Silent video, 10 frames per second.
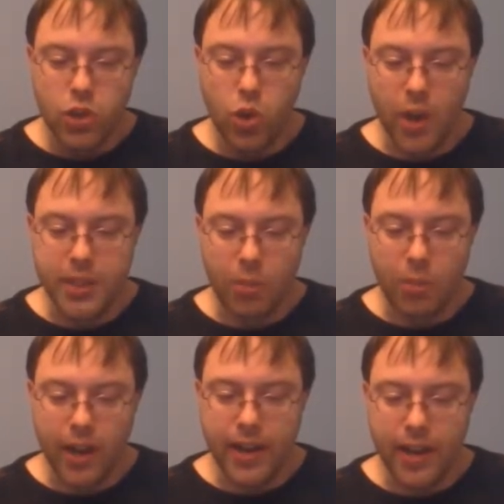Choice
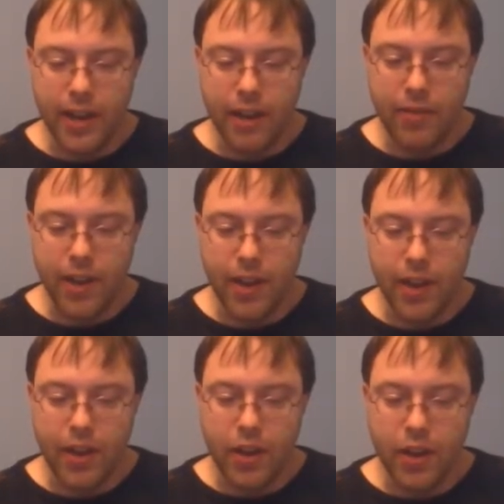one of
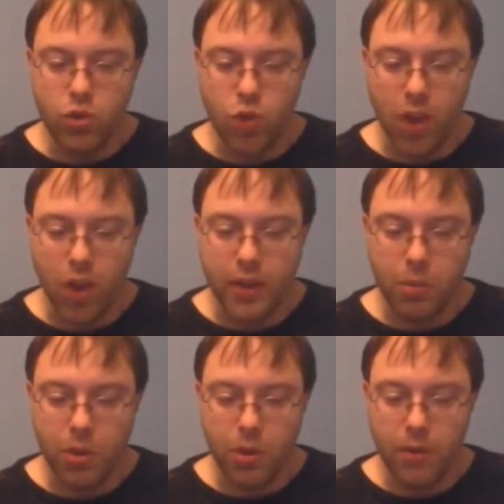the
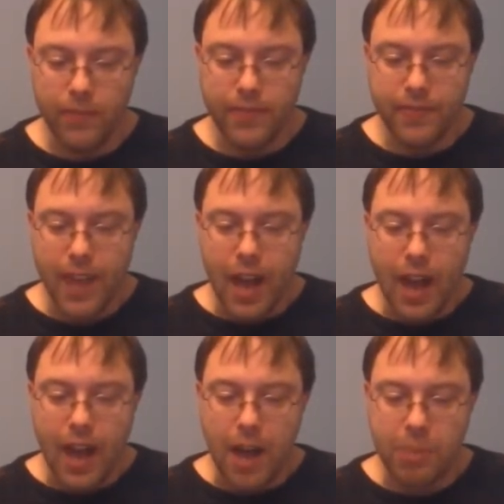drawing rule,
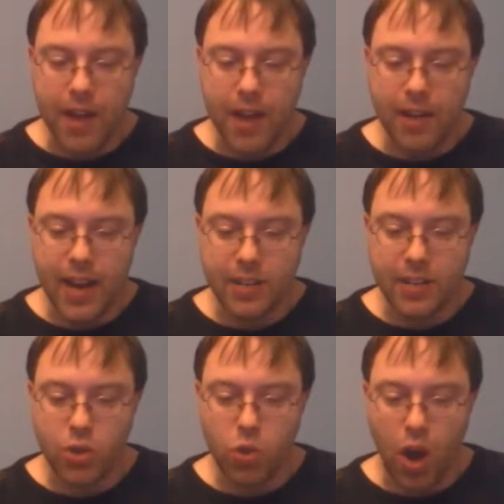a player has
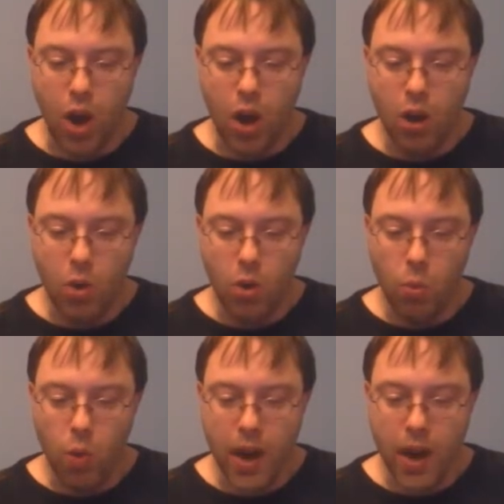to draw
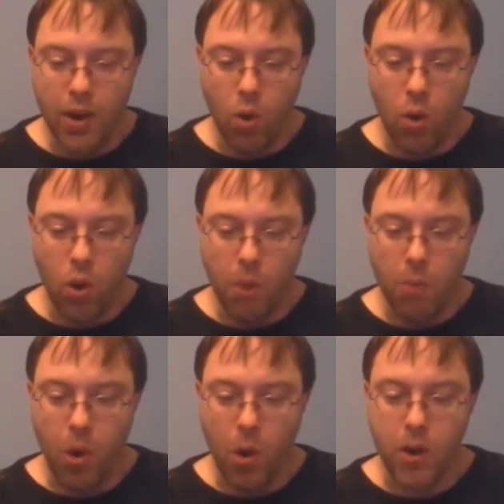one or
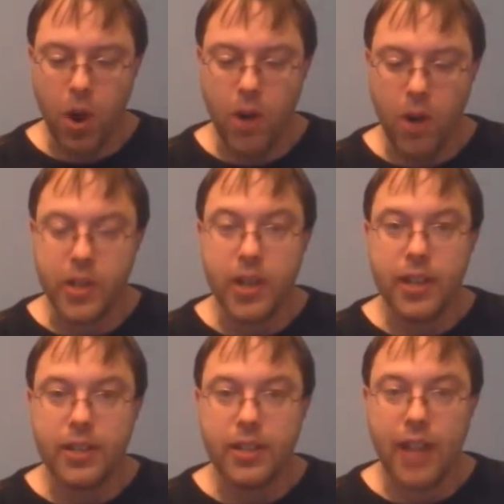more
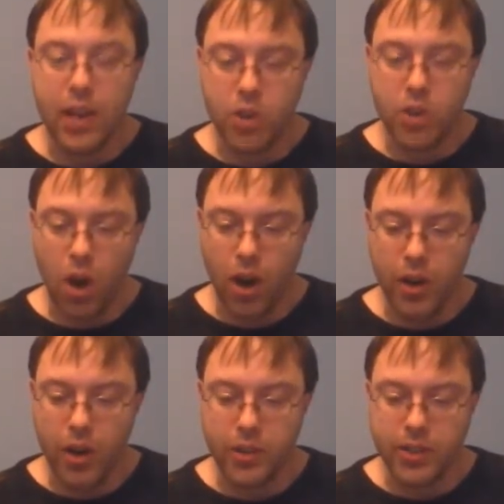
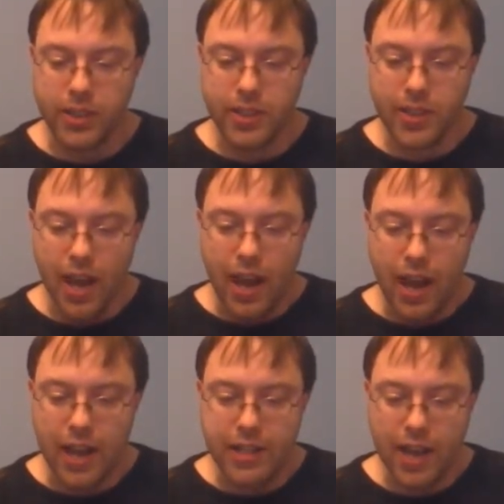cards
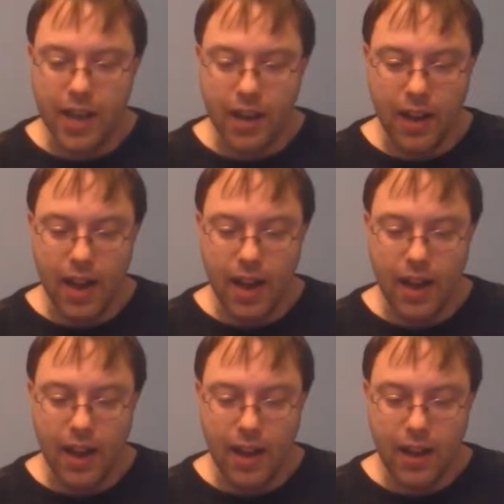until
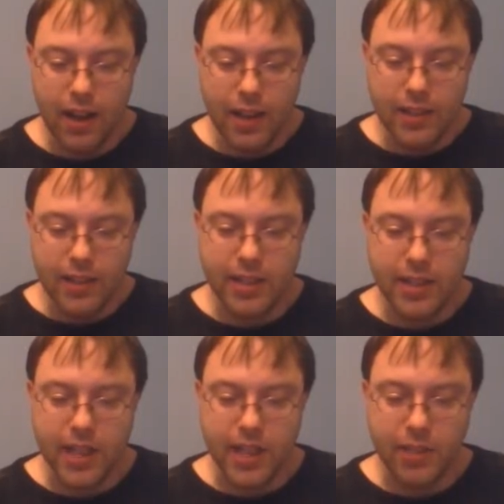a
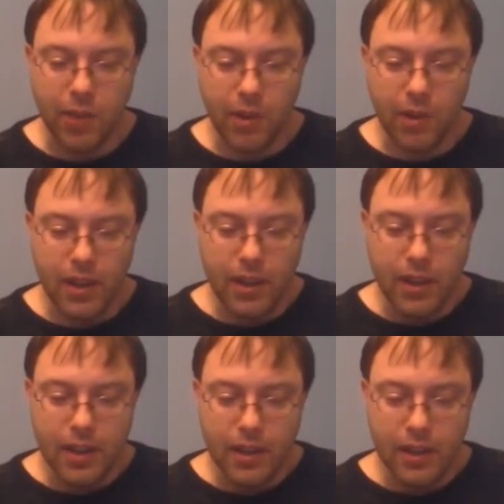successful
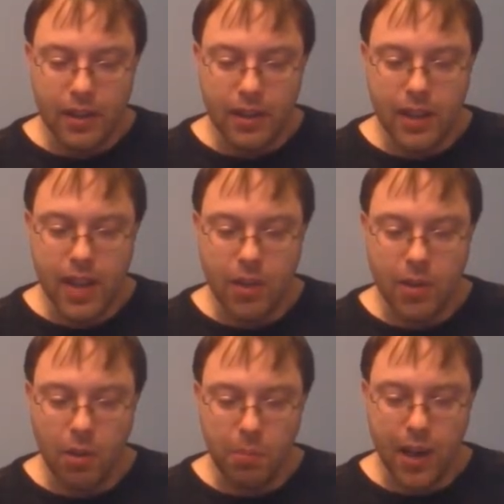
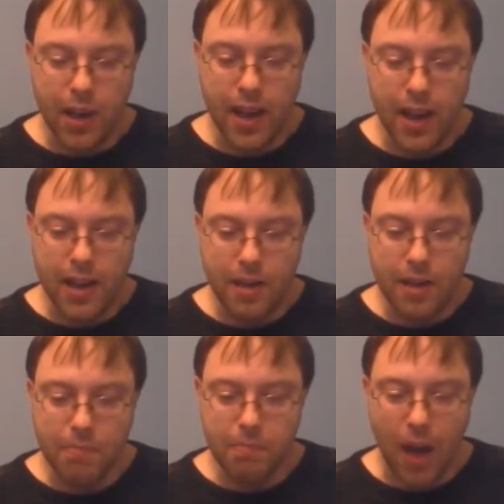legal play
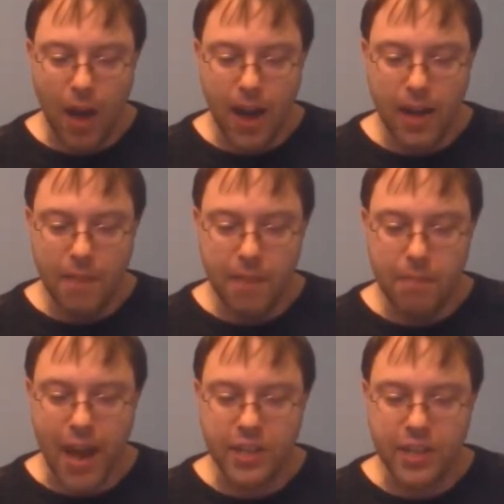by
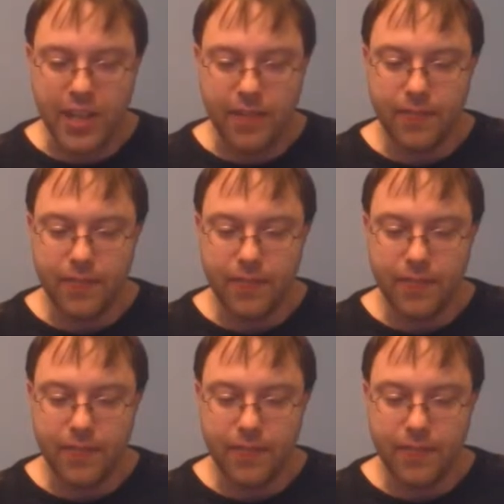matching.